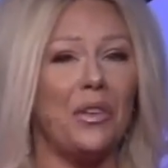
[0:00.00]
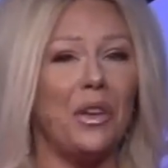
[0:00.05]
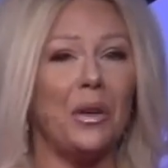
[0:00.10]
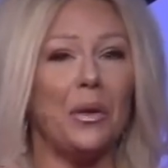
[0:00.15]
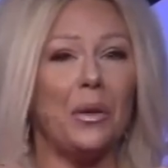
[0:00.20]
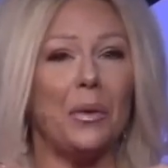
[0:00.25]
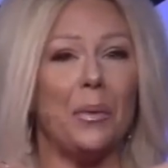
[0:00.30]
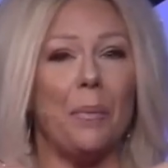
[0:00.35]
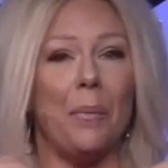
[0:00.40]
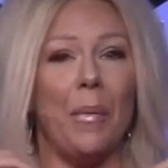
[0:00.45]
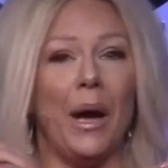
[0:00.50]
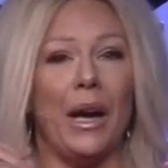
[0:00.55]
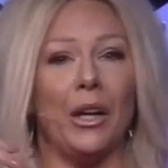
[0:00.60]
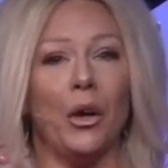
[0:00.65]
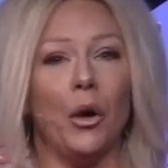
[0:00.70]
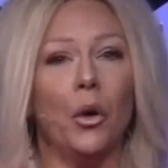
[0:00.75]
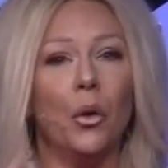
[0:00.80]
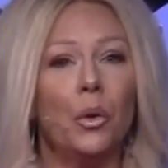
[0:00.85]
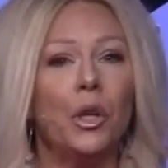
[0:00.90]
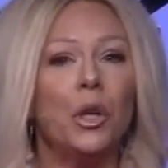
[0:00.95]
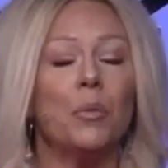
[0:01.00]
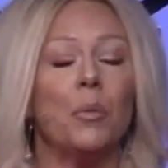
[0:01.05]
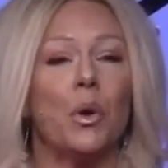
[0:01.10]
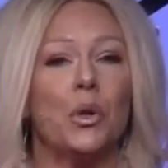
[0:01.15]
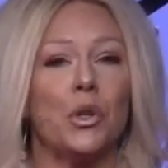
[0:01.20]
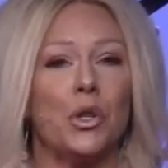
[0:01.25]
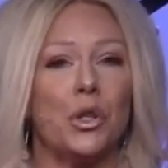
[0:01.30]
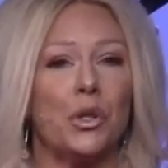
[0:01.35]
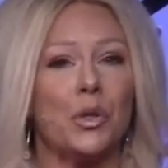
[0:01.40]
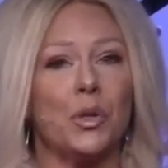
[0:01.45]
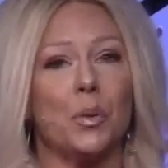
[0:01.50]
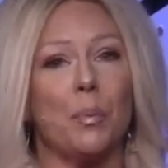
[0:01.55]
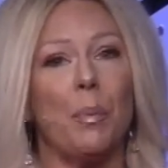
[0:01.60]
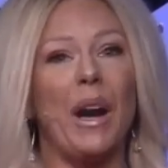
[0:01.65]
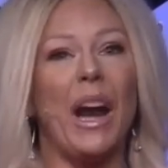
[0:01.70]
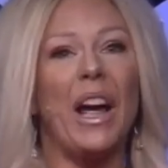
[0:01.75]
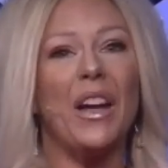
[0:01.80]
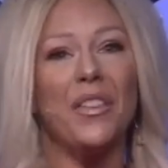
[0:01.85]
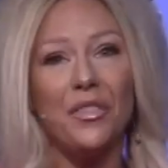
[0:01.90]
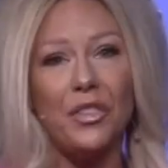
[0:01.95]
feel my own emotions,
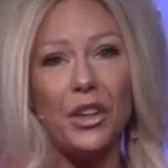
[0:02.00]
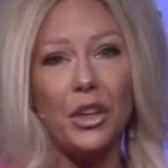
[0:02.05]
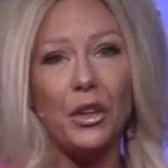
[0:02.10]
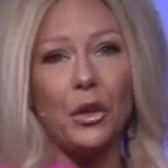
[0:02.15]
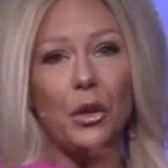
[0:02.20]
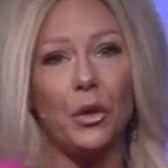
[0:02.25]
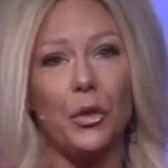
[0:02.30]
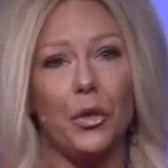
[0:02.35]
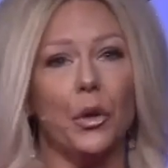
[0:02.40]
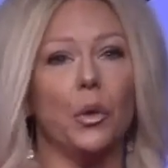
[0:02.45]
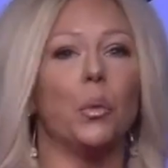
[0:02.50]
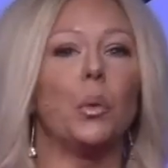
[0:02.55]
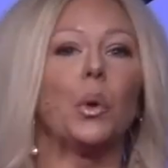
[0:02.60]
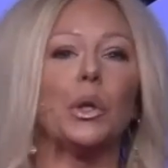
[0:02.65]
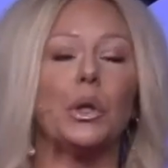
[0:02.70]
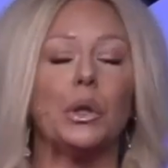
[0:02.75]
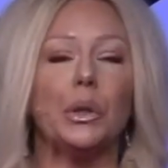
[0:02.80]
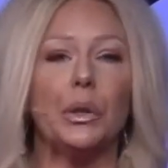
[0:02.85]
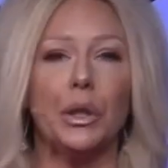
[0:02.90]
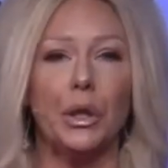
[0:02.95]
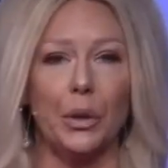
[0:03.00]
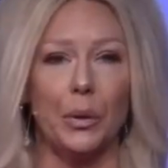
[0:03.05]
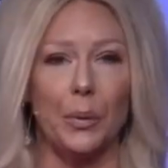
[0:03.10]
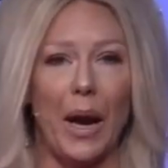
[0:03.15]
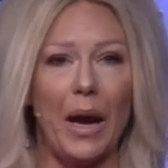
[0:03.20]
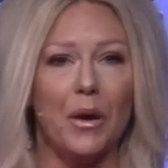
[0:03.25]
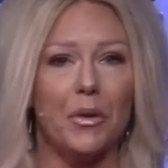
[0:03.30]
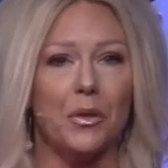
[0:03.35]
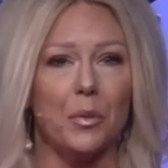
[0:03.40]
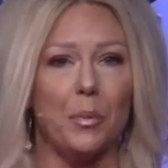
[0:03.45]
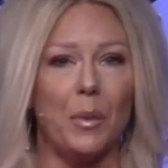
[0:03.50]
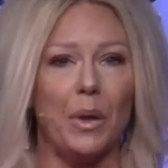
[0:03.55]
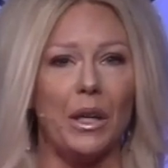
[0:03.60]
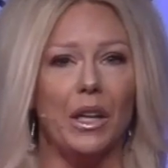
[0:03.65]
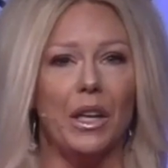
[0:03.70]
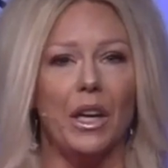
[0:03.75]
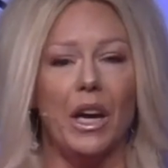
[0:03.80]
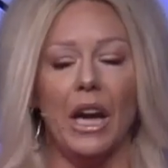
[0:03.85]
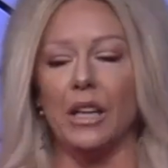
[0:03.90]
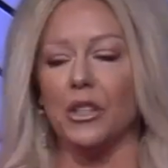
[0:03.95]
but I feel the world around
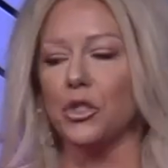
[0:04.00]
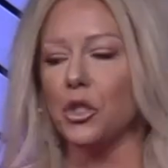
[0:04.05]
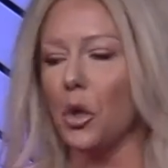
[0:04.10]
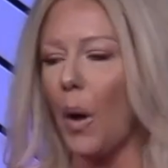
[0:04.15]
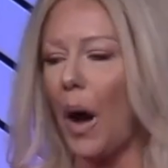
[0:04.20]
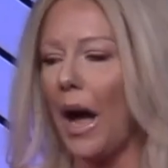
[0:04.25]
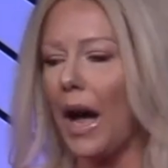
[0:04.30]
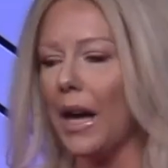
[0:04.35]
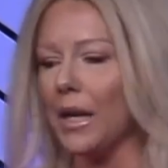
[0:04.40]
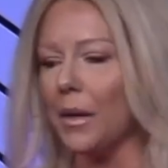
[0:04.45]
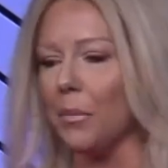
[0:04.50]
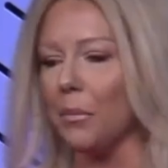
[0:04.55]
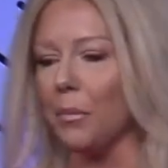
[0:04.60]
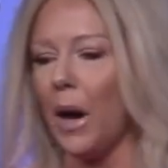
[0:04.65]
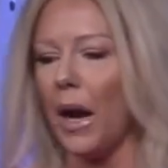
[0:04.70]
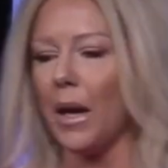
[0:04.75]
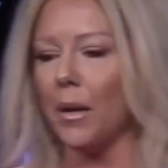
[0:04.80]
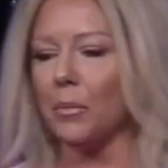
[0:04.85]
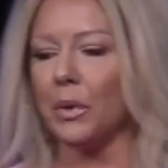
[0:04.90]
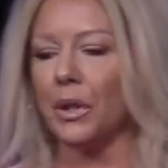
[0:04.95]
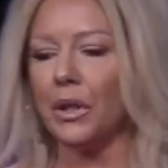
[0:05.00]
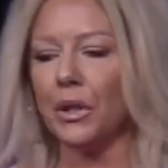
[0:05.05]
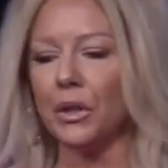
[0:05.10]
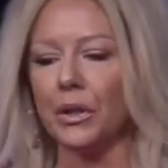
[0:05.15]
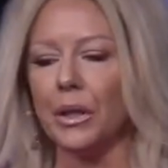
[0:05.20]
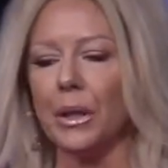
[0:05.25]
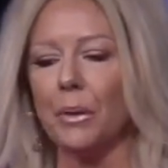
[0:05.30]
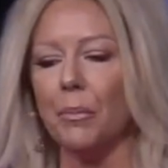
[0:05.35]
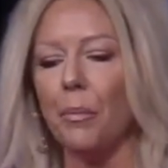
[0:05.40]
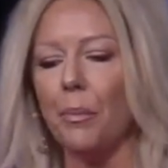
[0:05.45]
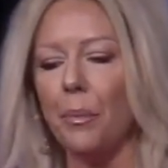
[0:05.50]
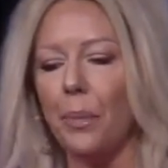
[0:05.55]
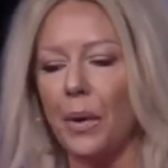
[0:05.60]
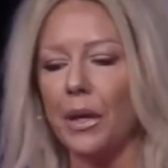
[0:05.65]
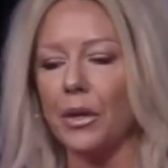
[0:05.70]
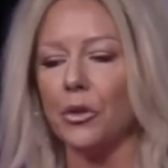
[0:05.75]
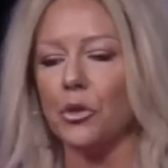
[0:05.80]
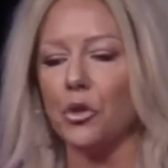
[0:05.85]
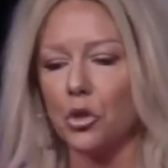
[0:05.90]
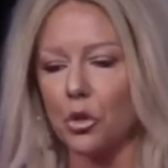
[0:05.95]
me. And so I am literally
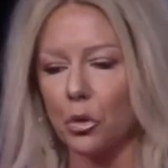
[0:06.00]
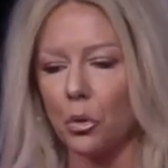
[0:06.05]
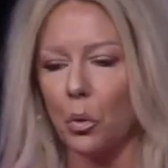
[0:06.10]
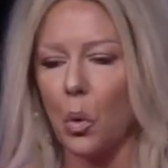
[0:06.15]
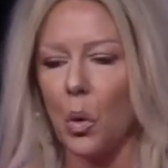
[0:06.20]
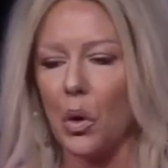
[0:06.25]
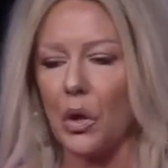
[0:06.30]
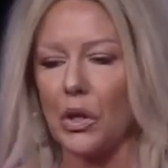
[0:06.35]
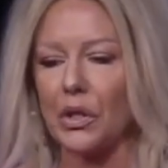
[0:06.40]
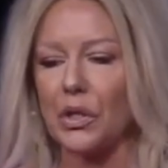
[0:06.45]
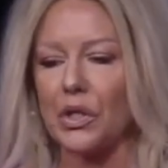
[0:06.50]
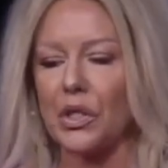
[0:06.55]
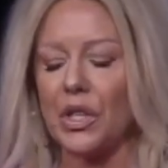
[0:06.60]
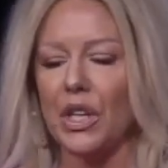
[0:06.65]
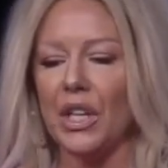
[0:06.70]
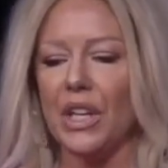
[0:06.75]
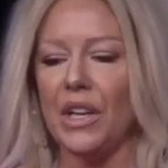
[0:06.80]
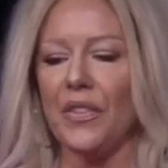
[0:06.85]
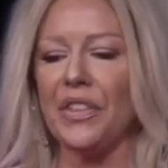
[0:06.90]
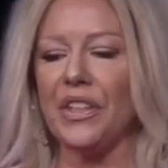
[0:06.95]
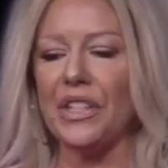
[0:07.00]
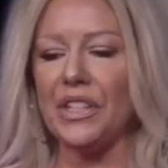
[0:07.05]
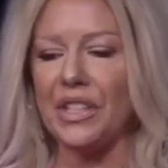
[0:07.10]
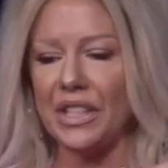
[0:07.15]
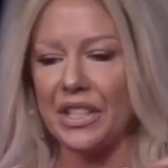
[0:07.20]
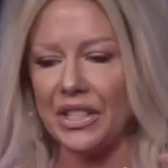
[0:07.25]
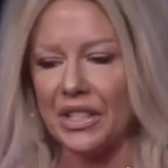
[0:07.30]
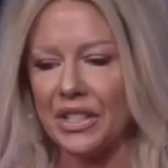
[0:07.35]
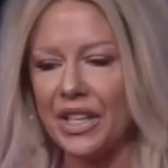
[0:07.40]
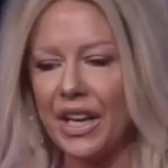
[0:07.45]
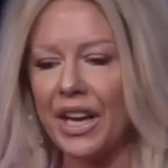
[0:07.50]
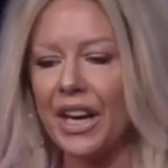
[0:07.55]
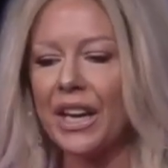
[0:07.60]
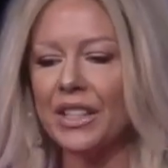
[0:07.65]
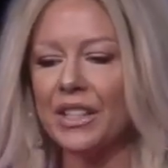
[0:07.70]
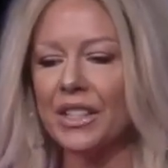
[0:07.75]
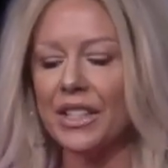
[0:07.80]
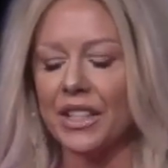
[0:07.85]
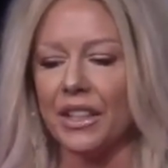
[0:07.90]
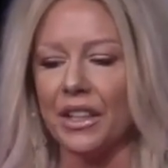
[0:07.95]
bent towards this
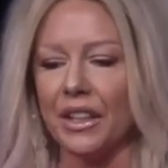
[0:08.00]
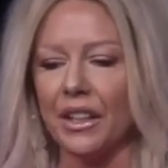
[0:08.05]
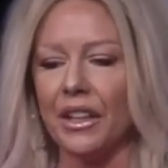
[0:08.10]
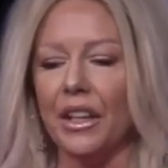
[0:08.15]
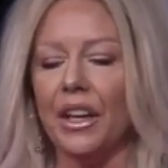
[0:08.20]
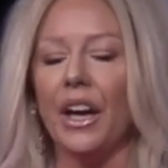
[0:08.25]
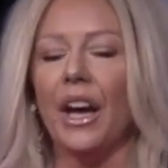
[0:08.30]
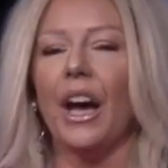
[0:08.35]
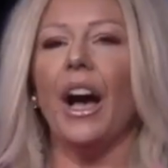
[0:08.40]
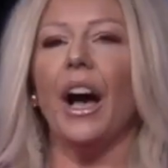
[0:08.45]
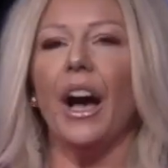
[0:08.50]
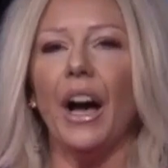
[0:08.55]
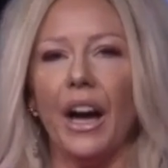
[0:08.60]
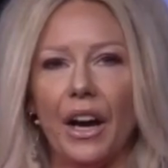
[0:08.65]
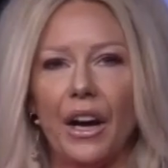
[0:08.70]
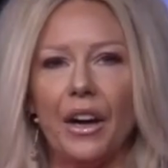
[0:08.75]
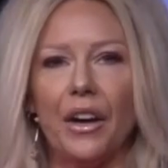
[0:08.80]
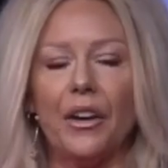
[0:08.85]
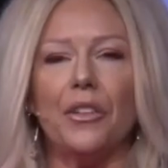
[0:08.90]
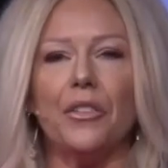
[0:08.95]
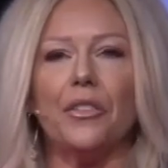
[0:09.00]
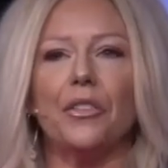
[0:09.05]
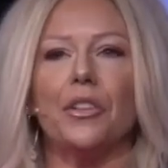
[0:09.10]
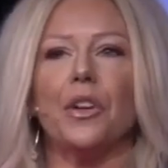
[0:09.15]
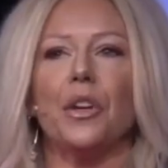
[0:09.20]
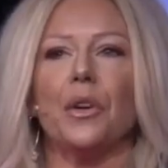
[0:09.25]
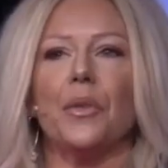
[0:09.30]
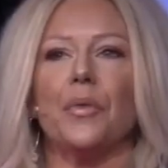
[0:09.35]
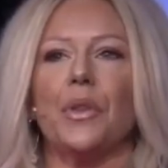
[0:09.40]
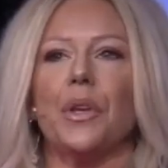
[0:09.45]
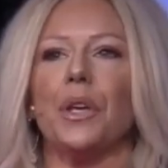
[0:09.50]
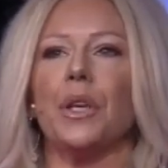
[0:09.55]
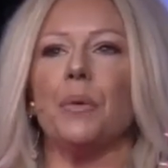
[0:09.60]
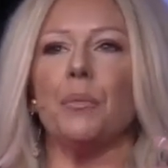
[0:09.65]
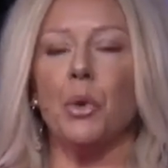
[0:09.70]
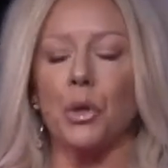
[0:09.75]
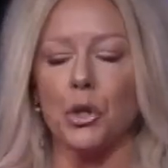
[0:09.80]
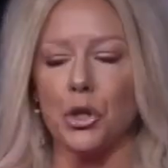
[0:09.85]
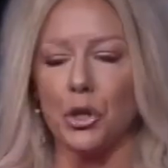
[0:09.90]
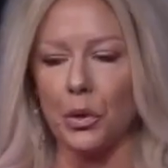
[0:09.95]
intensity of
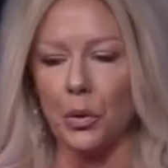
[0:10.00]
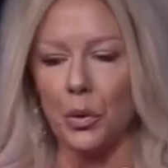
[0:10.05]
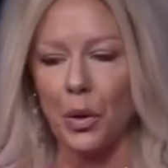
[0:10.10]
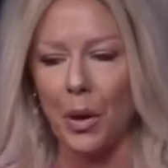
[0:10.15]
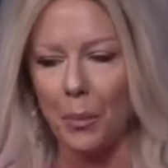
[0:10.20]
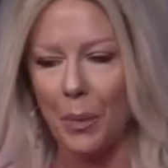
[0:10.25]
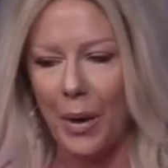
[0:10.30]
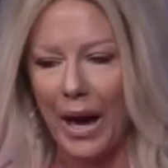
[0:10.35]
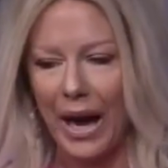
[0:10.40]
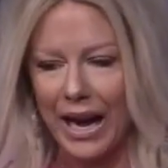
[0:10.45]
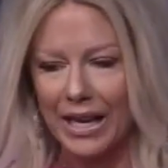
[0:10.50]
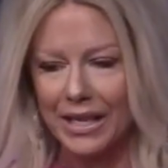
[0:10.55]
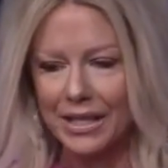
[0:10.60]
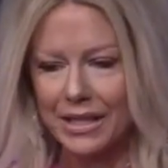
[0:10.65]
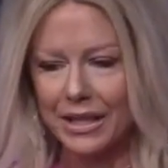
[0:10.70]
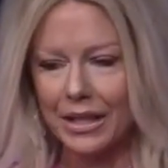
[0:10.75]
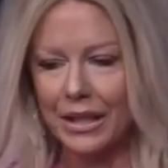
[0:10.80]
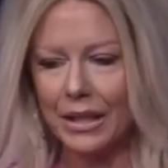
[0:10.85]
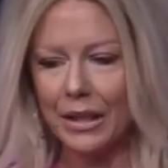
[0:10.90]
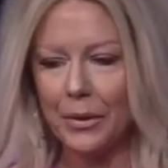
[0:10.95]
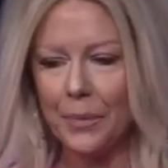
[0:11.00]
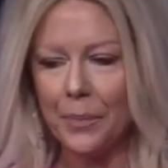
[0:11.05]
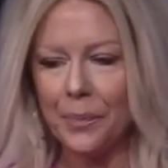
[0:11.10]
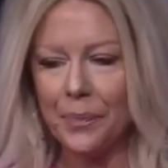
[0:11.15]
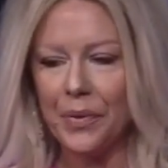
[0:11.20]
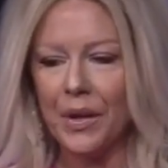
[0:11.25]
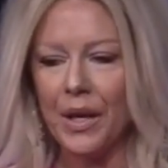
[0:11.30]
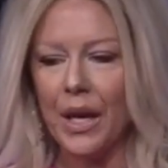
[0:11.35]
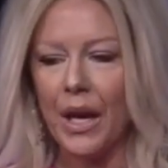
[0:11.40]
emotional capacity.